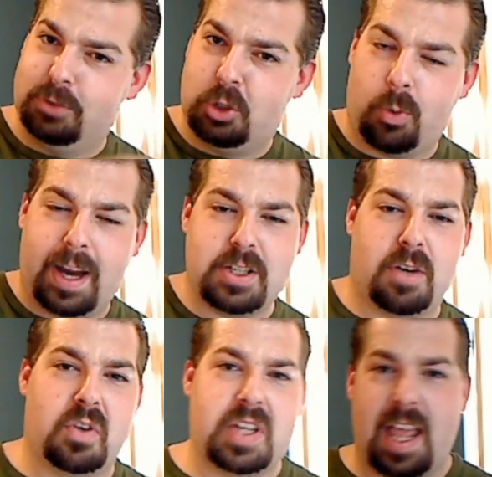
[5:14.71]
grazed
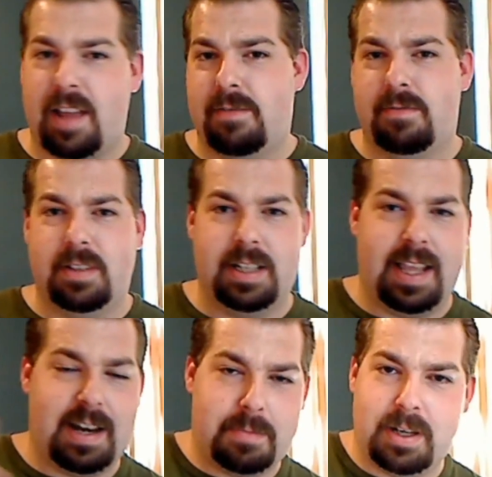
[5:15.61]
over his head,
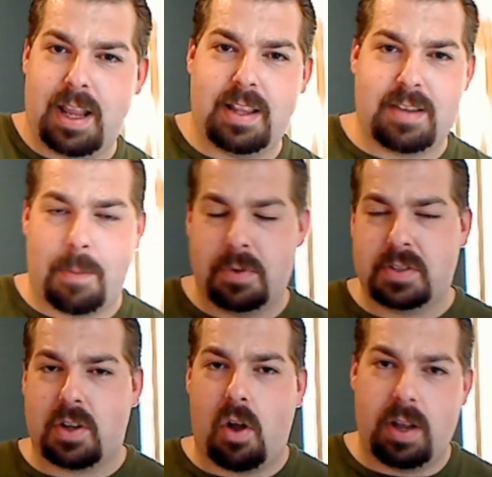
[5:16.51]
hit him in the top of the
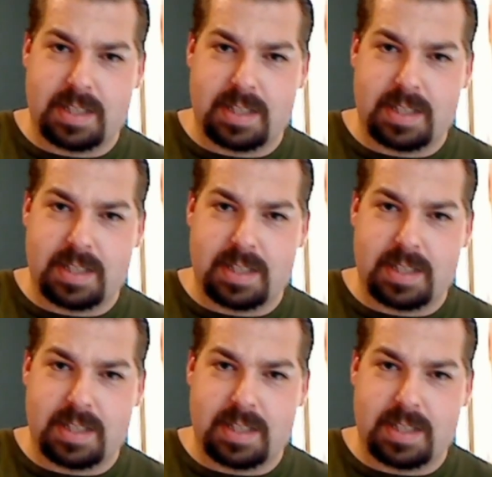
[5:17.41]
skull.